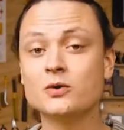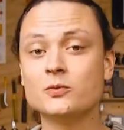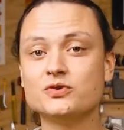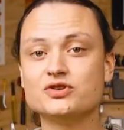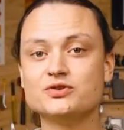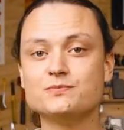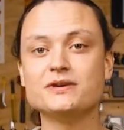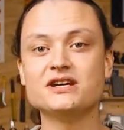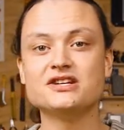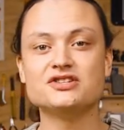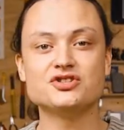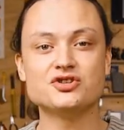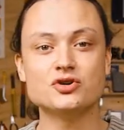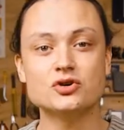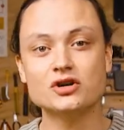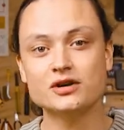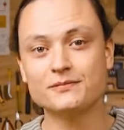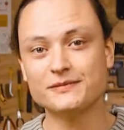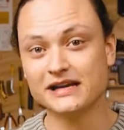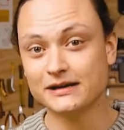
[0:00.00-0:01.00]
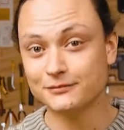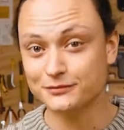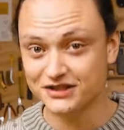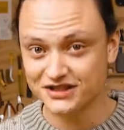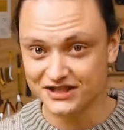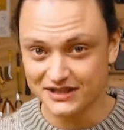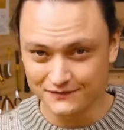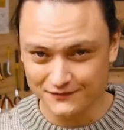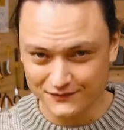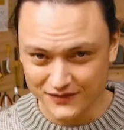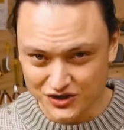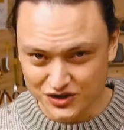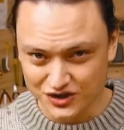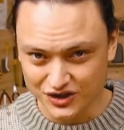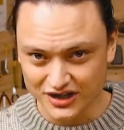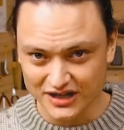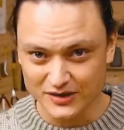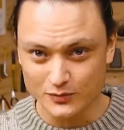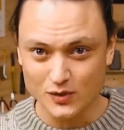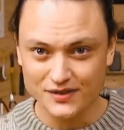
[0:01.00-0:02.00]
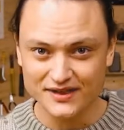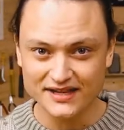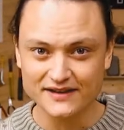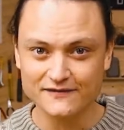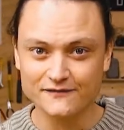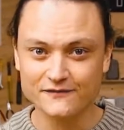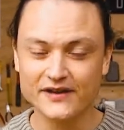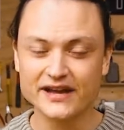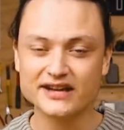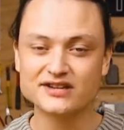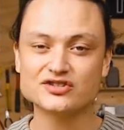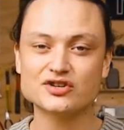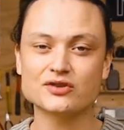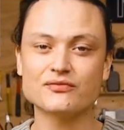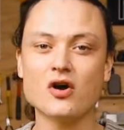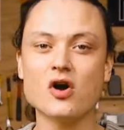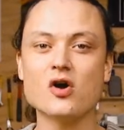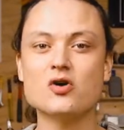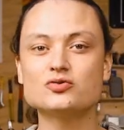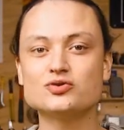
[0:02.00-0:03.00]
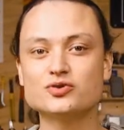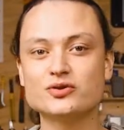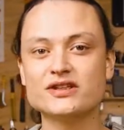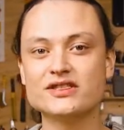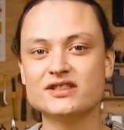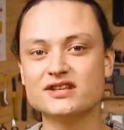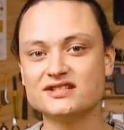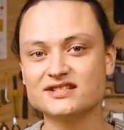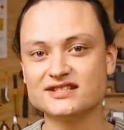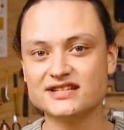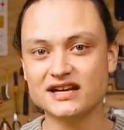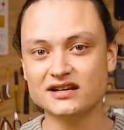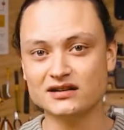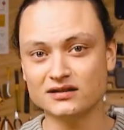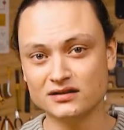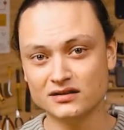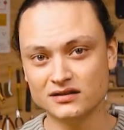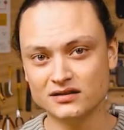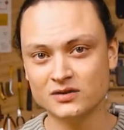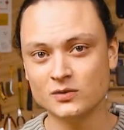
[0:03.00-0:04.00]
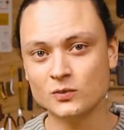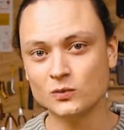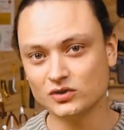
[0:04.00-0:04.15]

which means you're going to be able to see visually what the effects of altering this setting